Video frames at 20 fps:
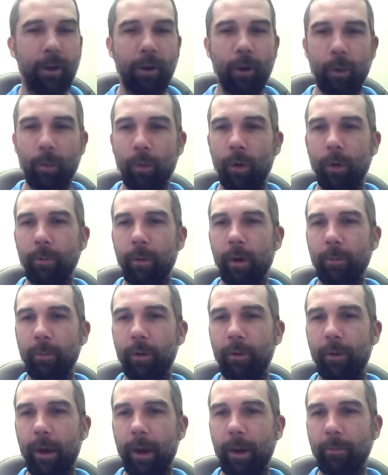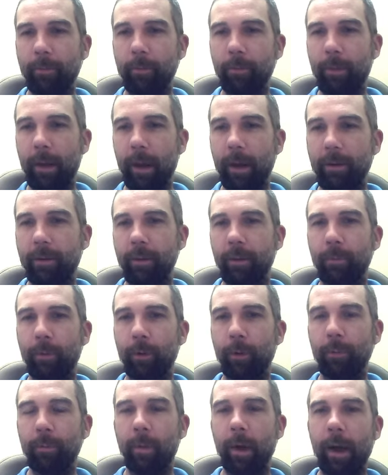No more mumble rap. Back to the
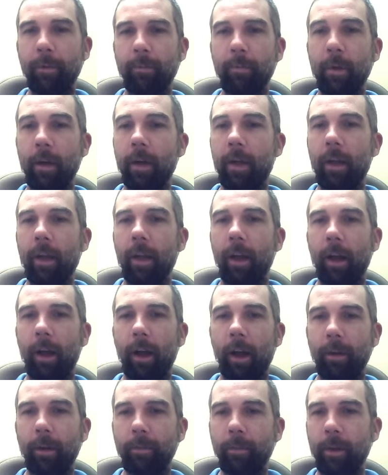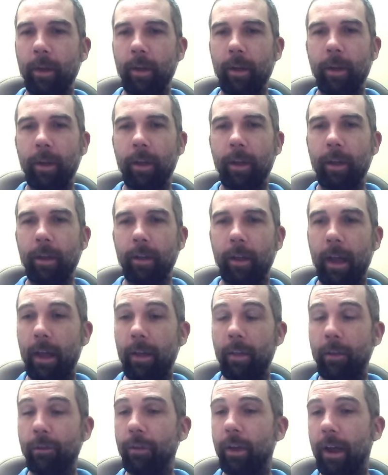boom bap. Um, yeah,
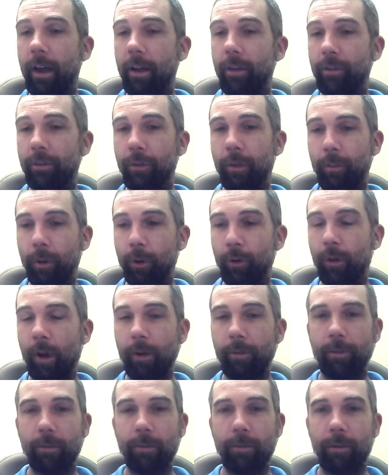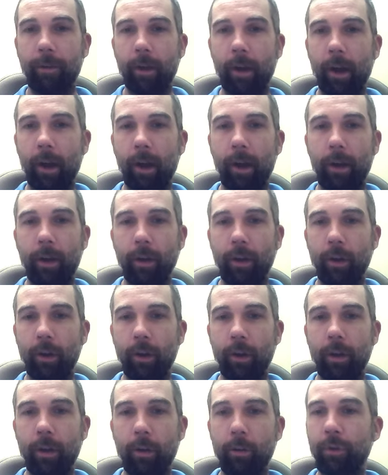these guys, McGruff, uh,
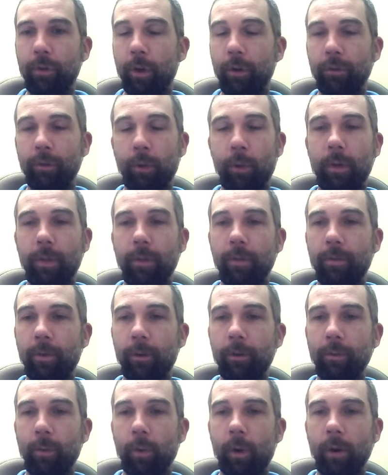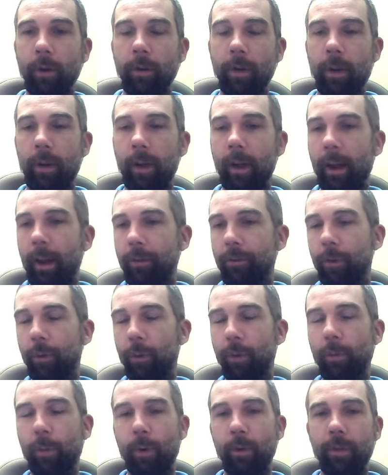he was also on the first one, and so
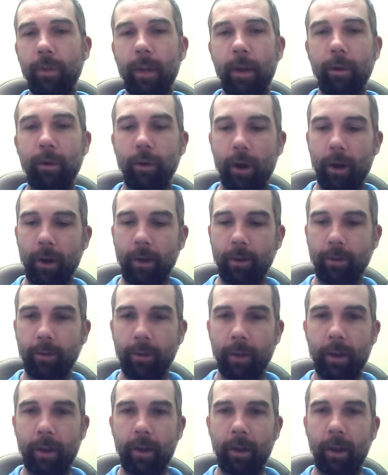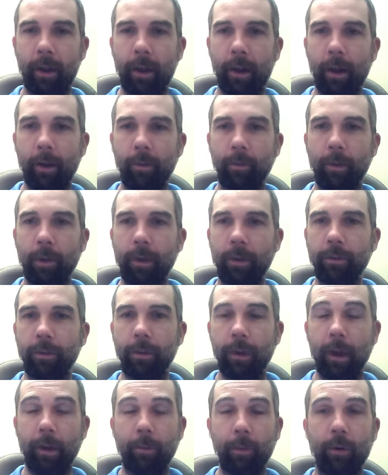were both the Outlaws. Um, so
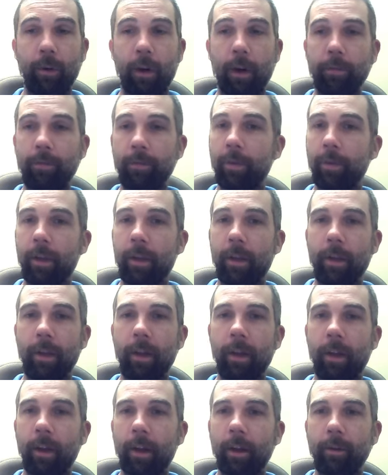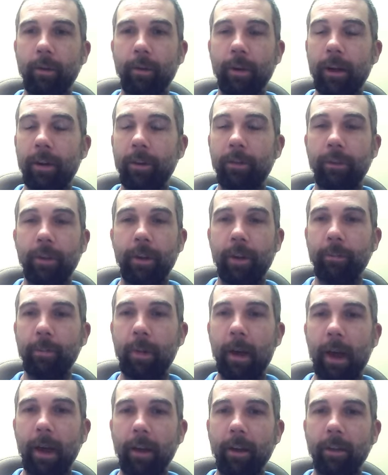yeah, McGruff, uh, glad to see him
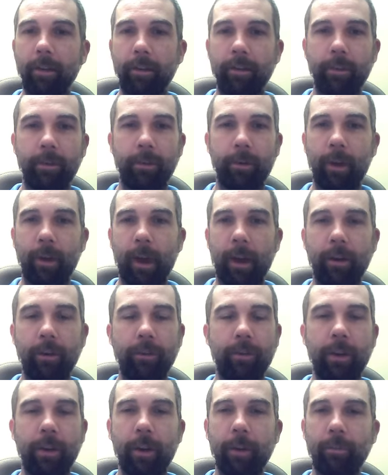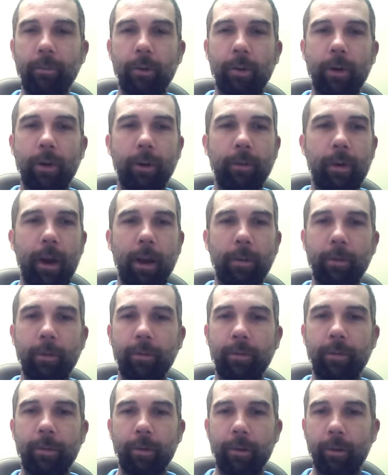back because hadn't seen him do any
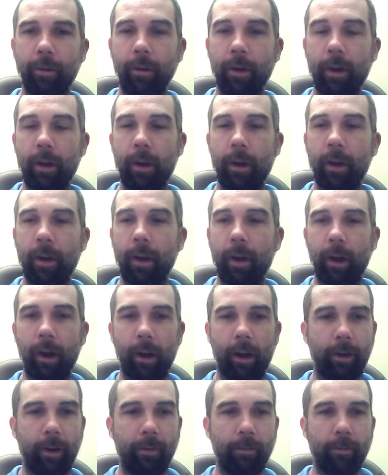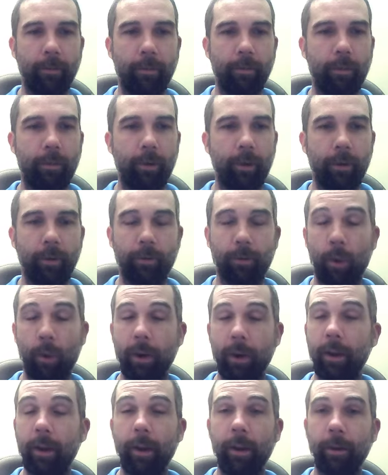rapping for uh,
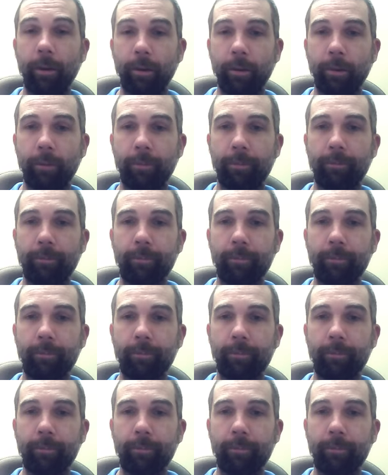20 years.